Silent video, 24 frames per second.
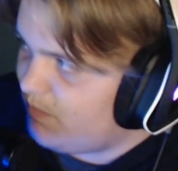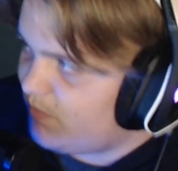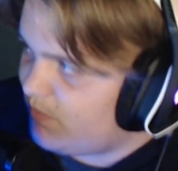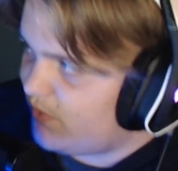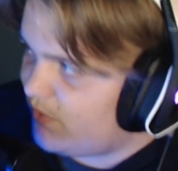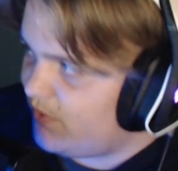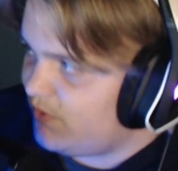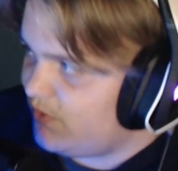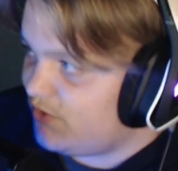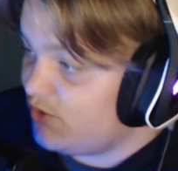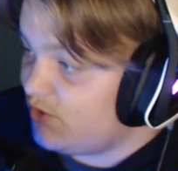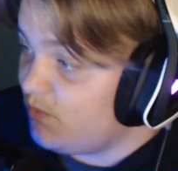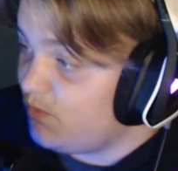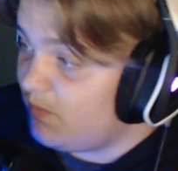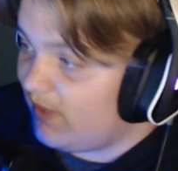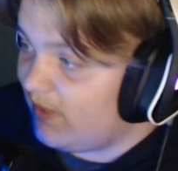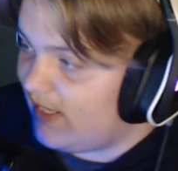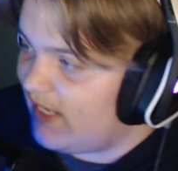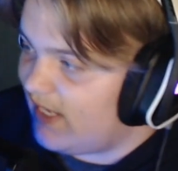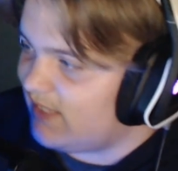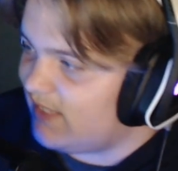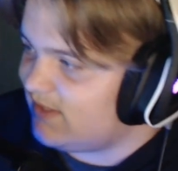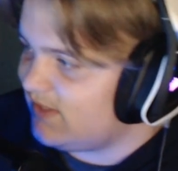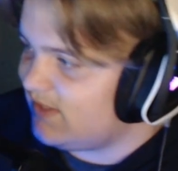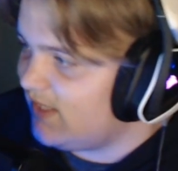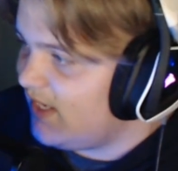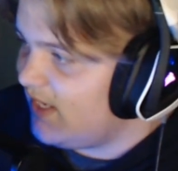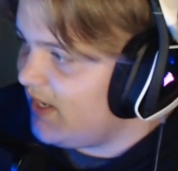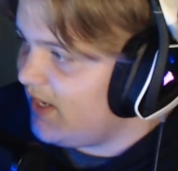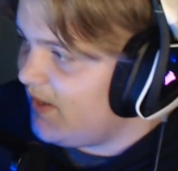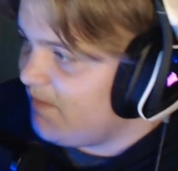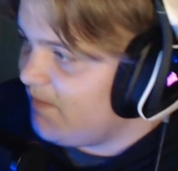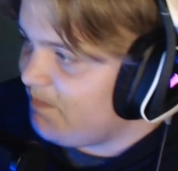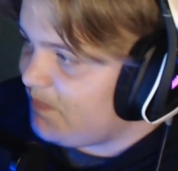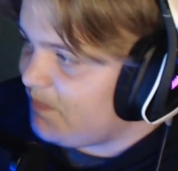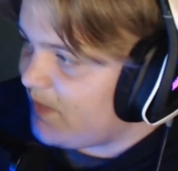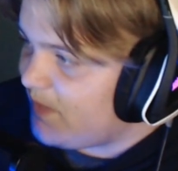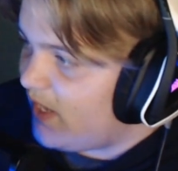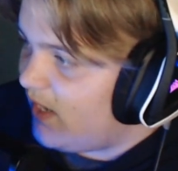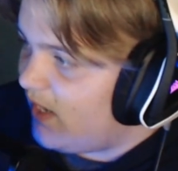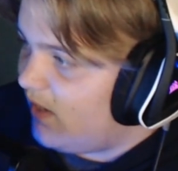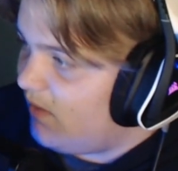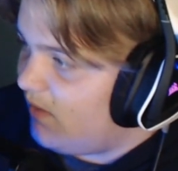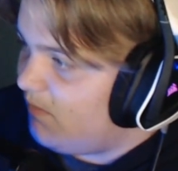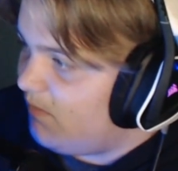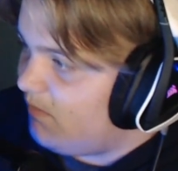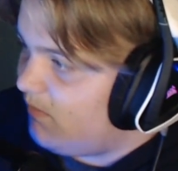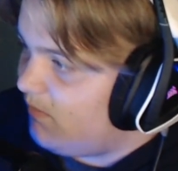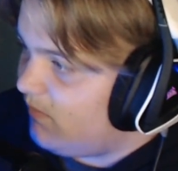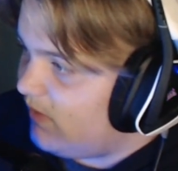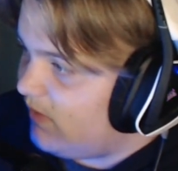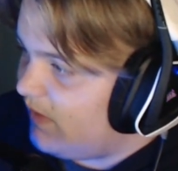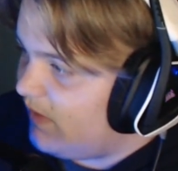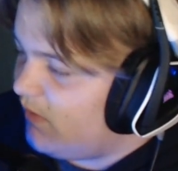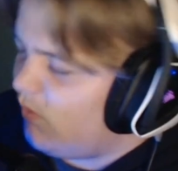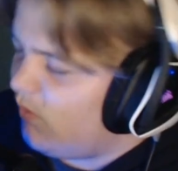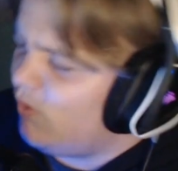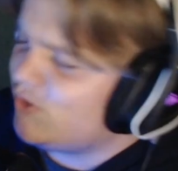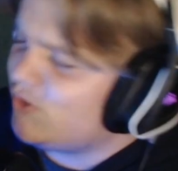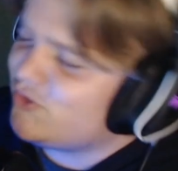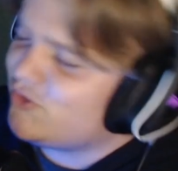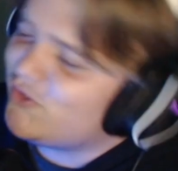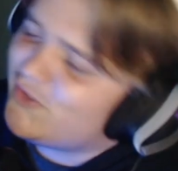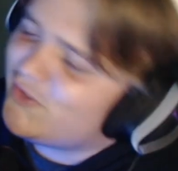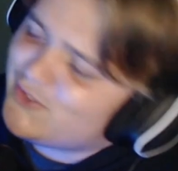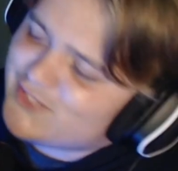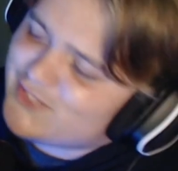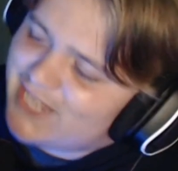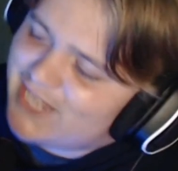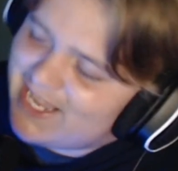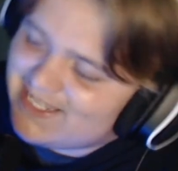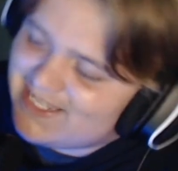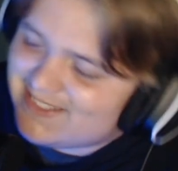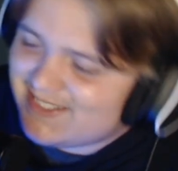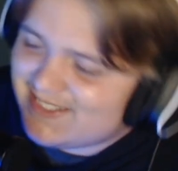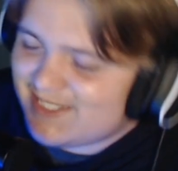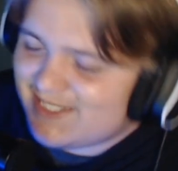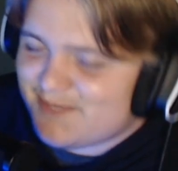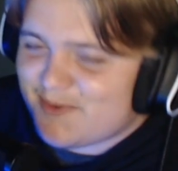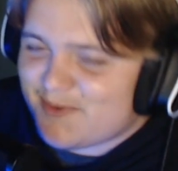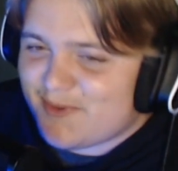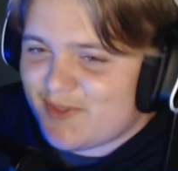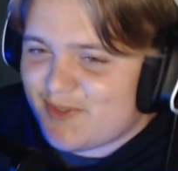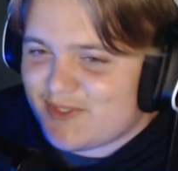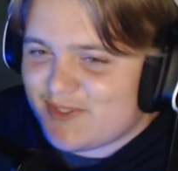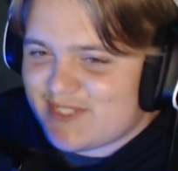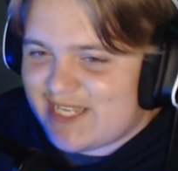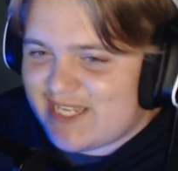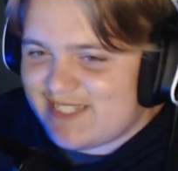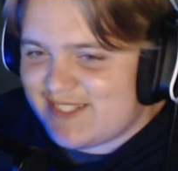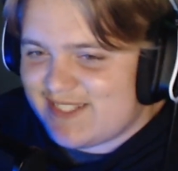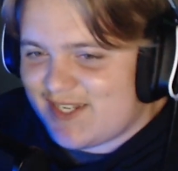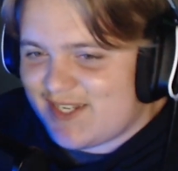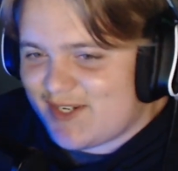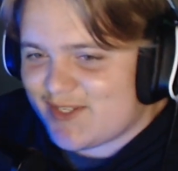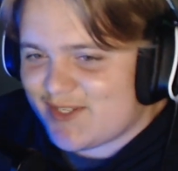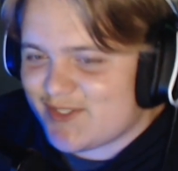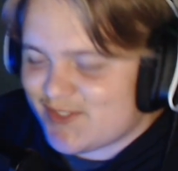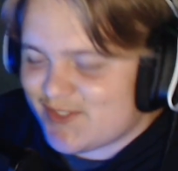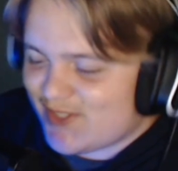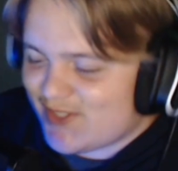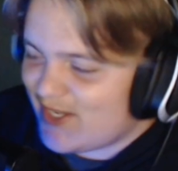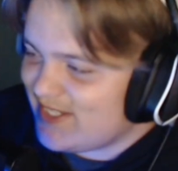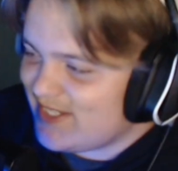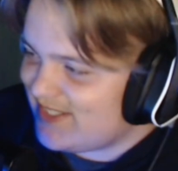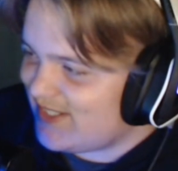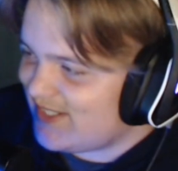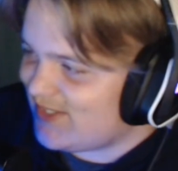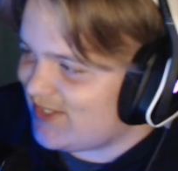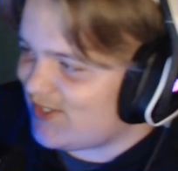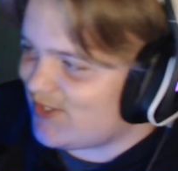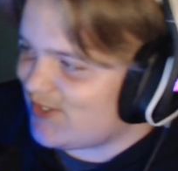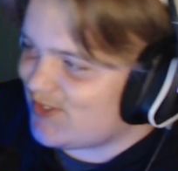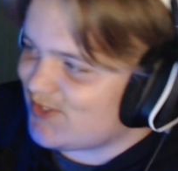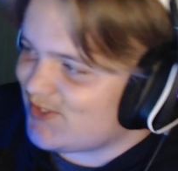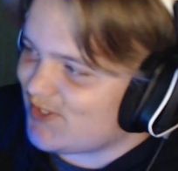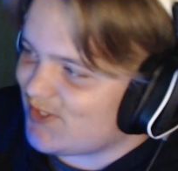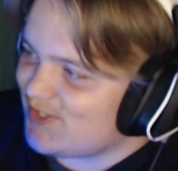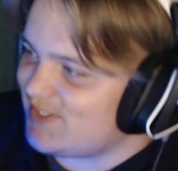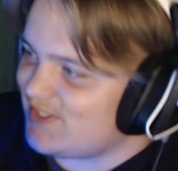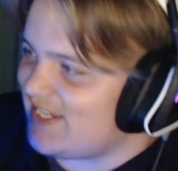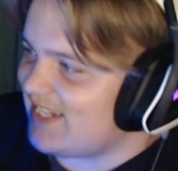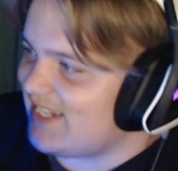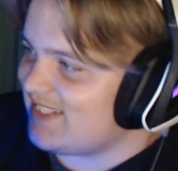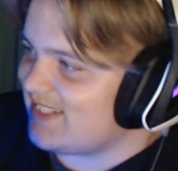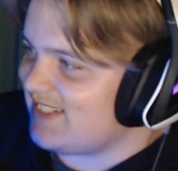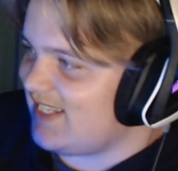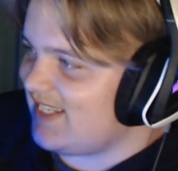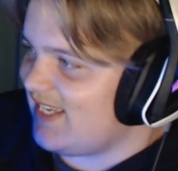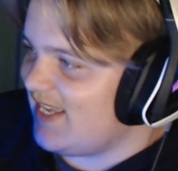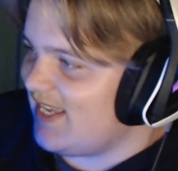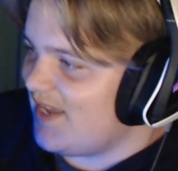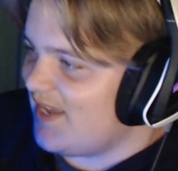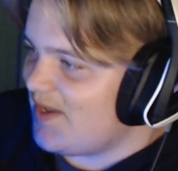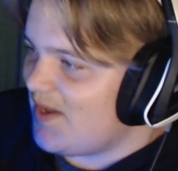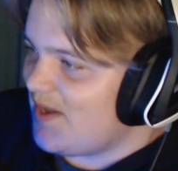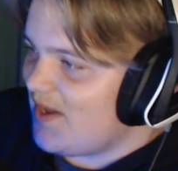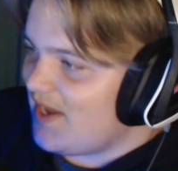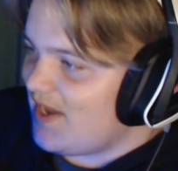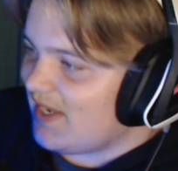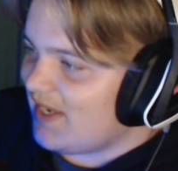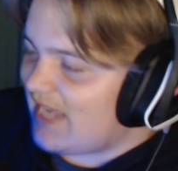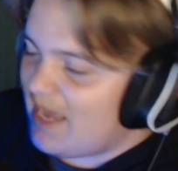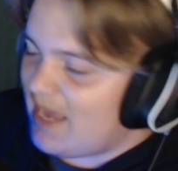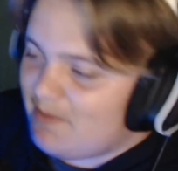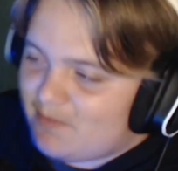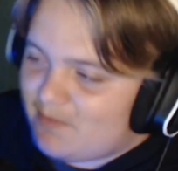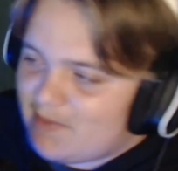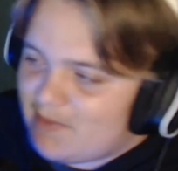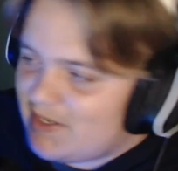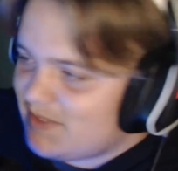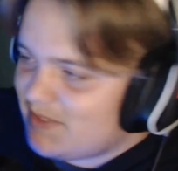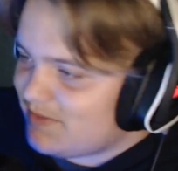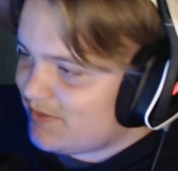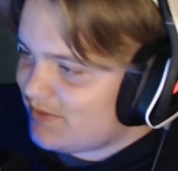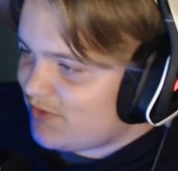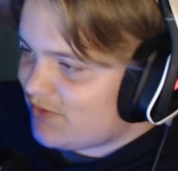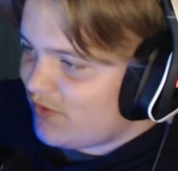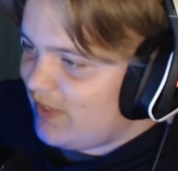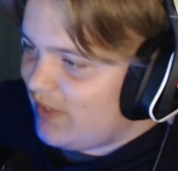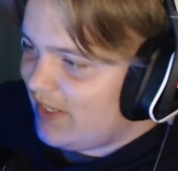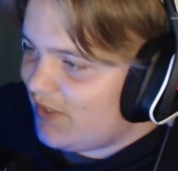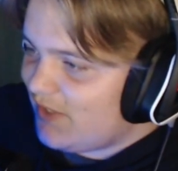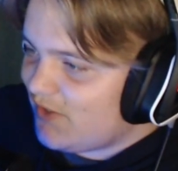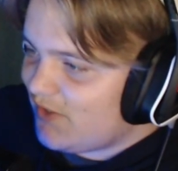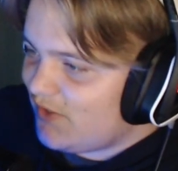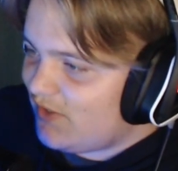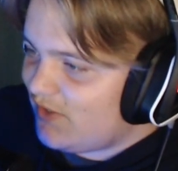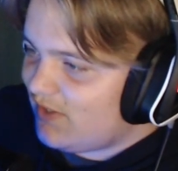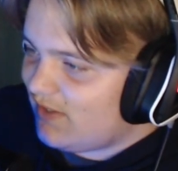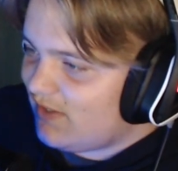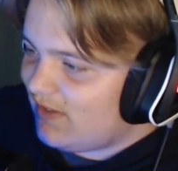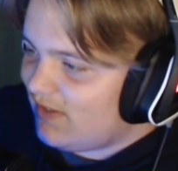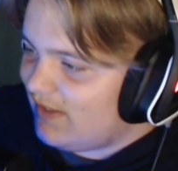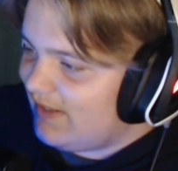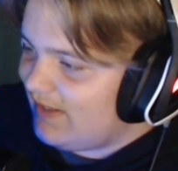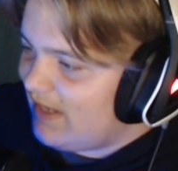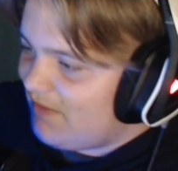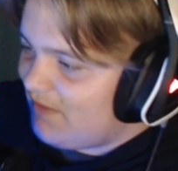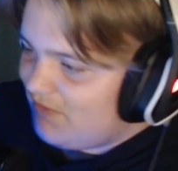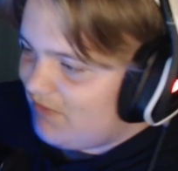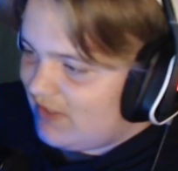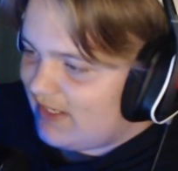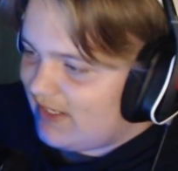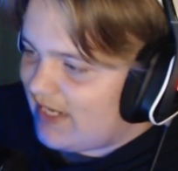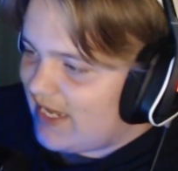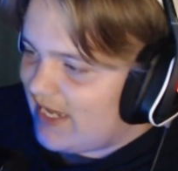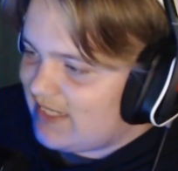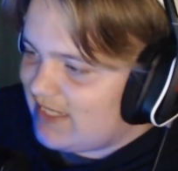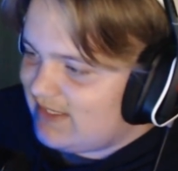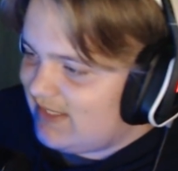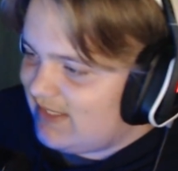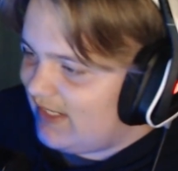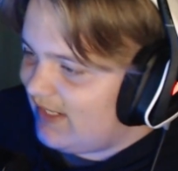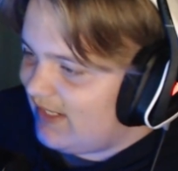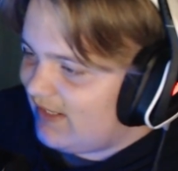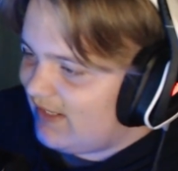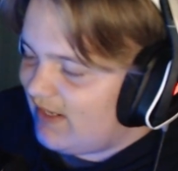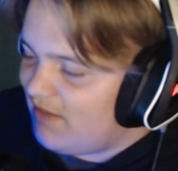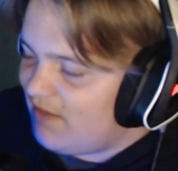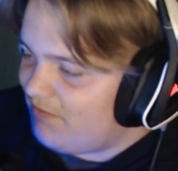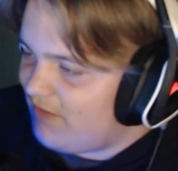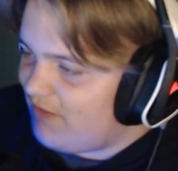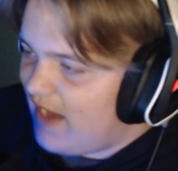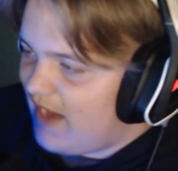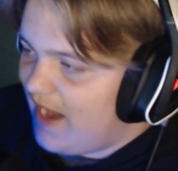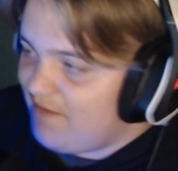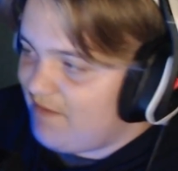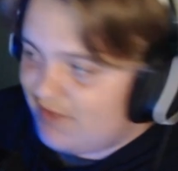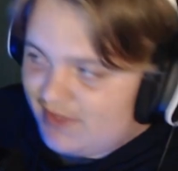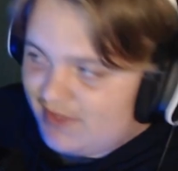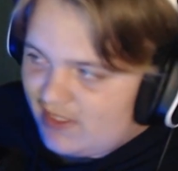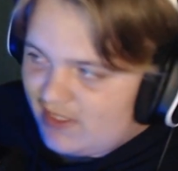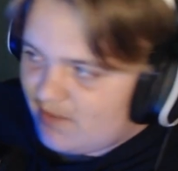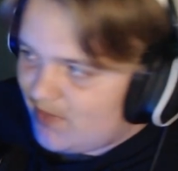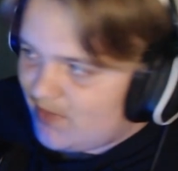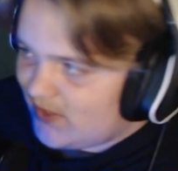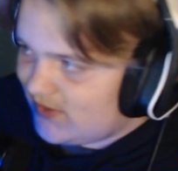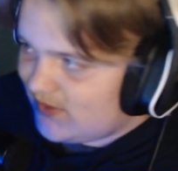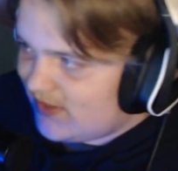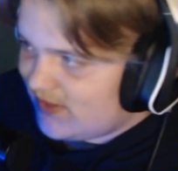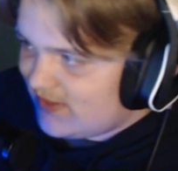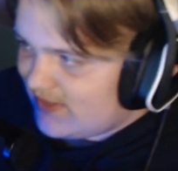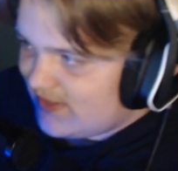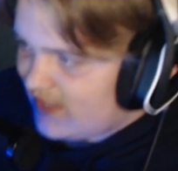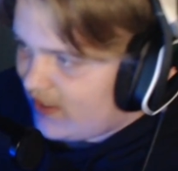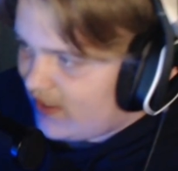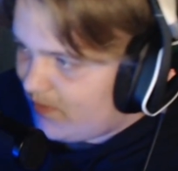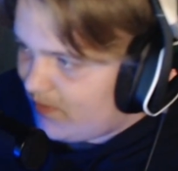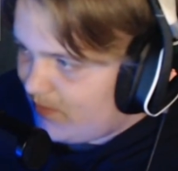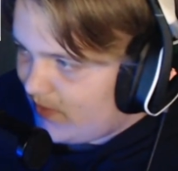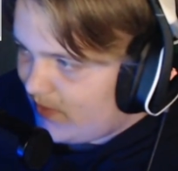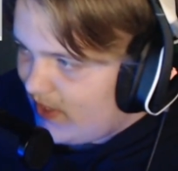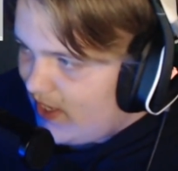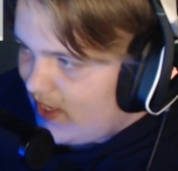Pro, super light. And also those headsets, bro, those headsets are so sexy. Cable management's really good. Love the lighting, love everything about the setup.